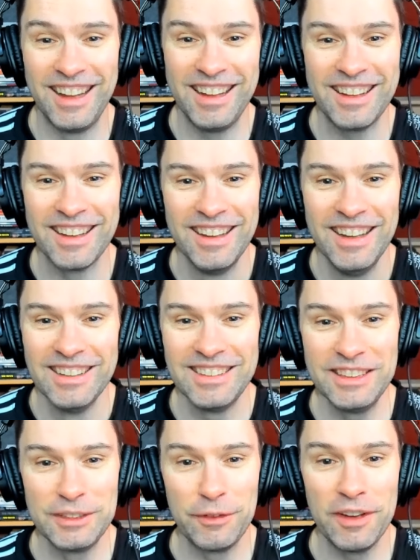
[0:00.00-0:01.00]
Like,
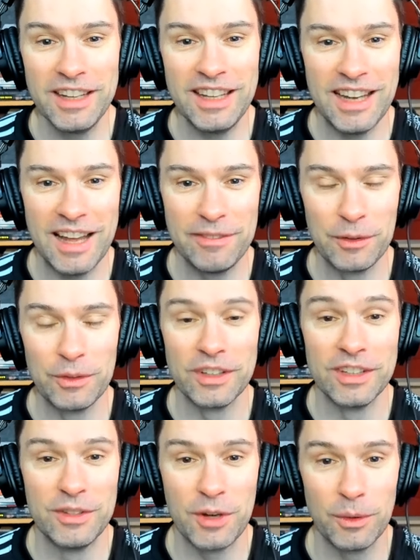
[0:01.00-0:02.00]
since Fergie left, all the
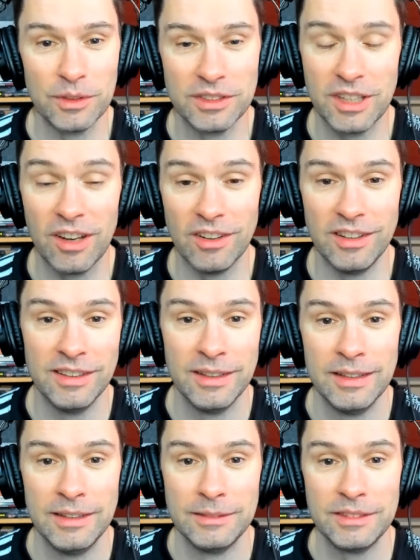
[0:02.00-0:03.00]
control is gone.
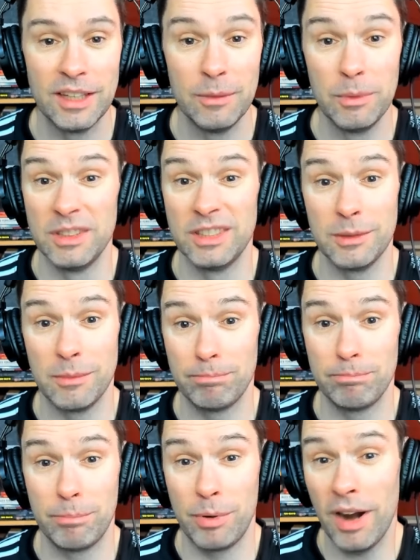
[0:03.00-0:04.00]
So it wouldn't
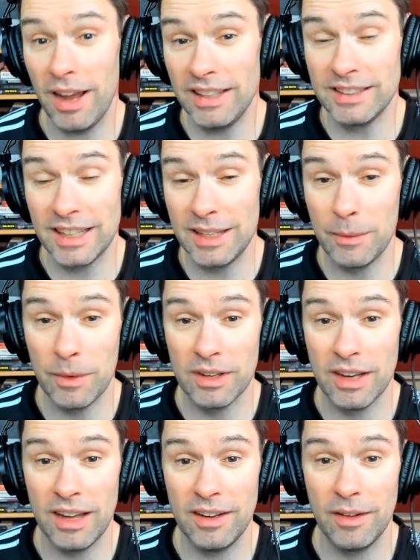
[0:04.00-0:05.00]
surprise
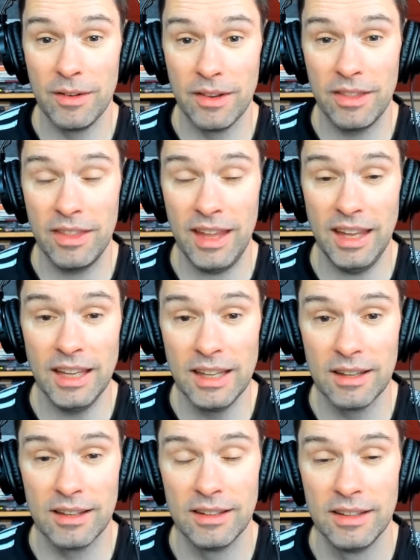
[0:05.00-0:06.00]
anyone, I don't think.